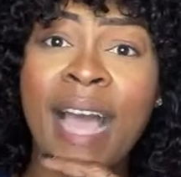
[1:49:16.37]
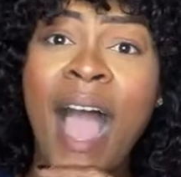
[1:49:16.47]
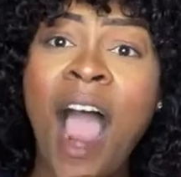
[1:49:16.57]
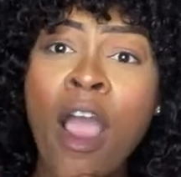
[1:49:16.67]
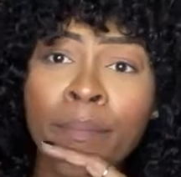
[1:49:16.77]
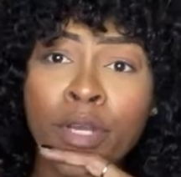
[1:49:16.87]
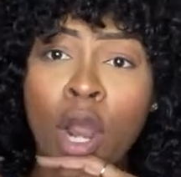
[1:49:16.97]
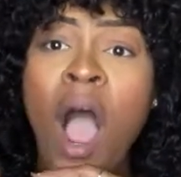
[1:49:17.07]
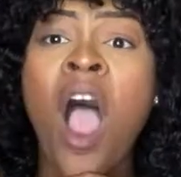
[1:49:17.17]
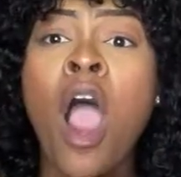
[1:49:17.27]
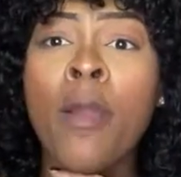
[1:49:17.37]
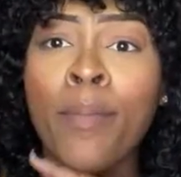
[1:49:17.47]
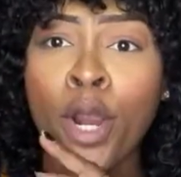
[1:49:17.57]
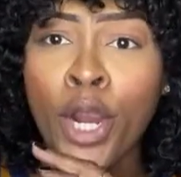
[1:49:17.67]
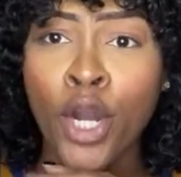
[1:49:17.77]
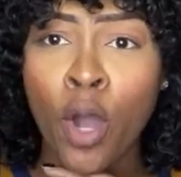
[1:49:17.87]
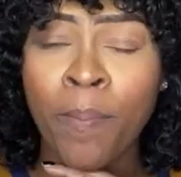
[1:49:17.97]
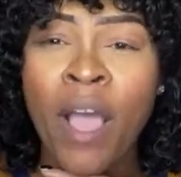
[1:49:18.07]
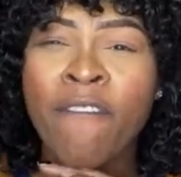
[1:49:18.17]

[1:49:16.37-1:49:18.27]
armored up